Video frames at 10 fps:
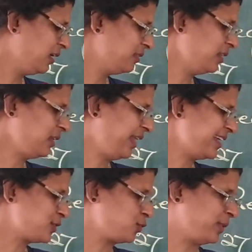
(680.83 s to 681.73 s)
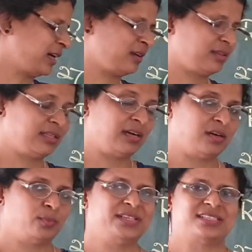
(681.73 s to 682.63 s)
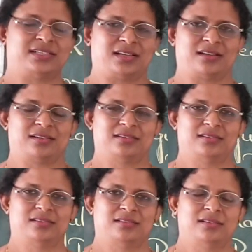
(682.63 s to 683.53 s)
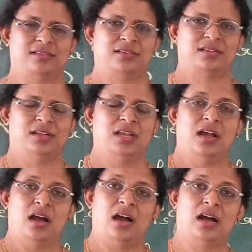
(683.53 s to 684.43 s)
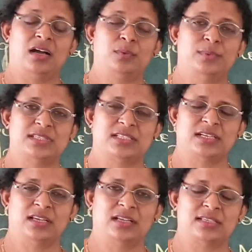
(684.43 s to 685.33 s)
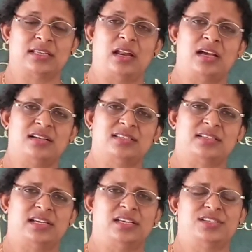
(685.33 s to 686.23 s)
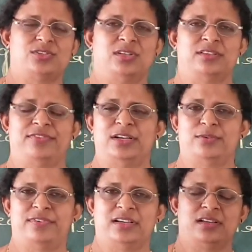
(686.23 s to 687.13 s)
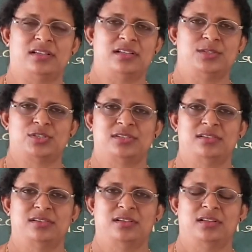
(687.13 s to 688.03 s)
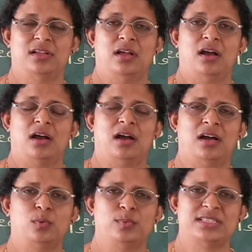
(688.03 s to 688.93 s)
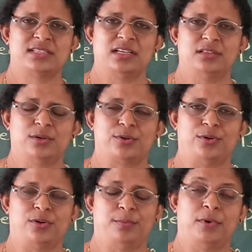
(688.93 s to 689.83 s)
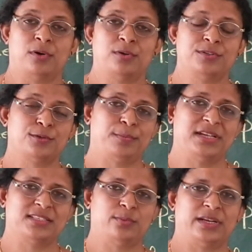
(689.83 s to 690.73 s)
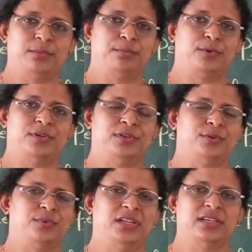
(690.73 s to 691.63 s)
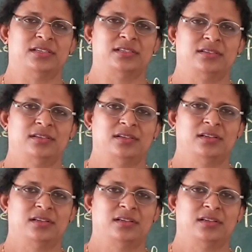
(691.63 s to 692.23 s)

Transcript: Then the next one, the harvesting. Harvesting is the last stage in the field of agriculture. Harvesting the crop also plays a very important role here.